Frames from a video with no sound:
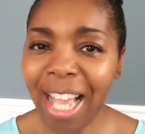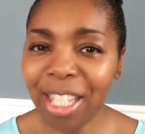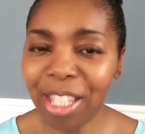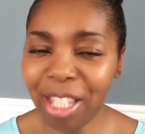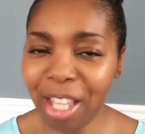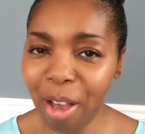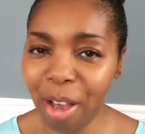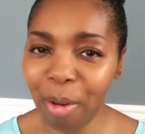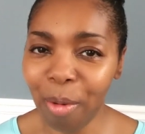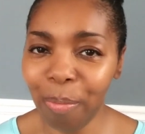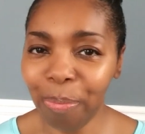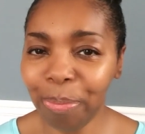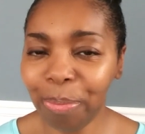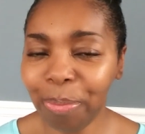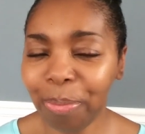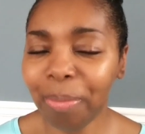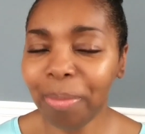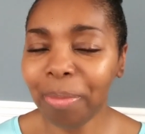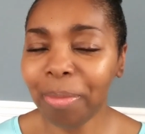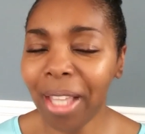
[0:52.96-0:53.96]
So
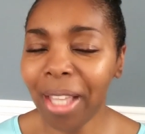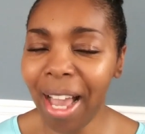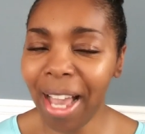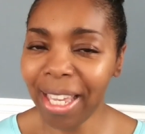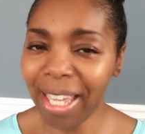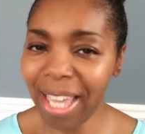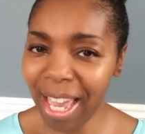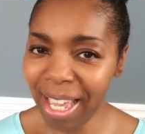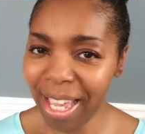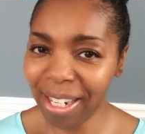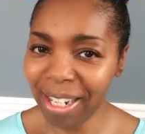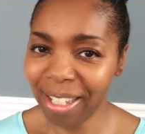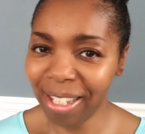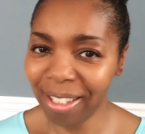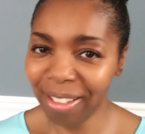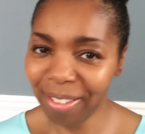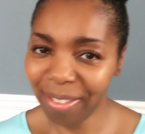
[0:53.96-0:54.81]
again,